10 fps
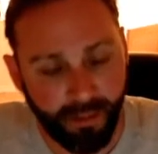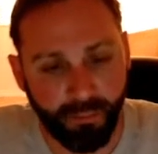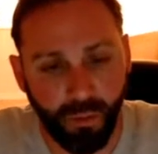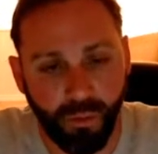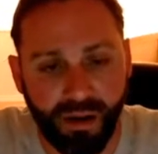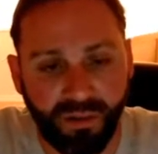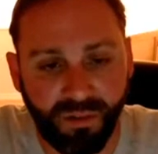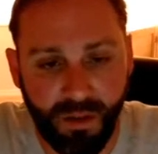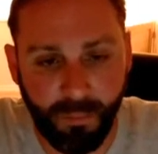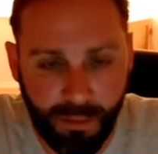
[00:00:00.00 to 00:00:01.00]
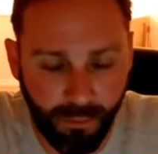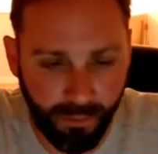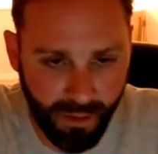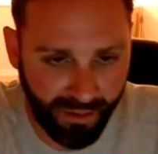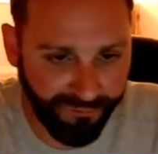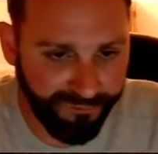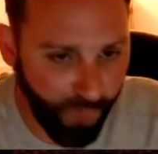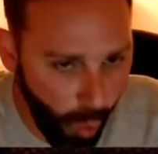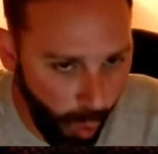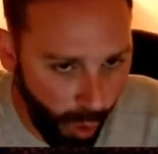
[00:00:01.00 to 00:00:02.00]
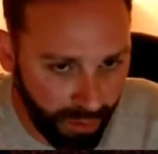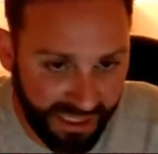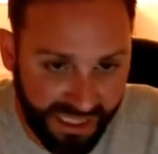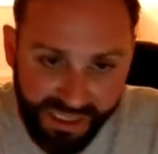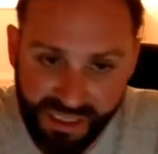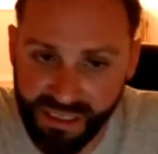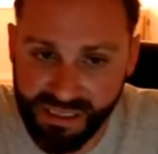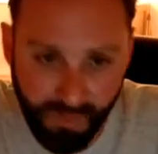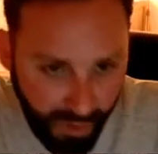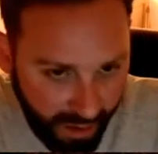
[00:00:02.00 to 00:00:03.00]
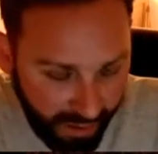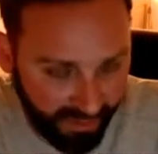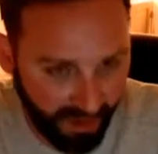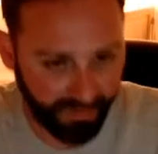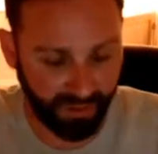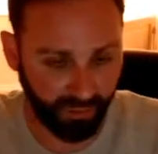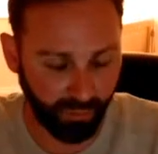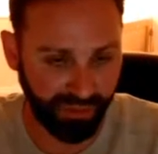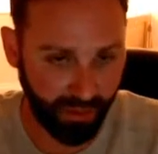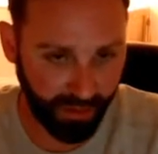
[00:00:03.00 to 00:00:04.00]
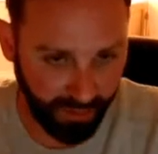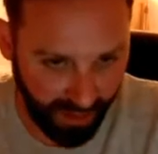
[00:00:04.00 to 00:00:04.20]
But when I see people running 4, 6 runs off these billet,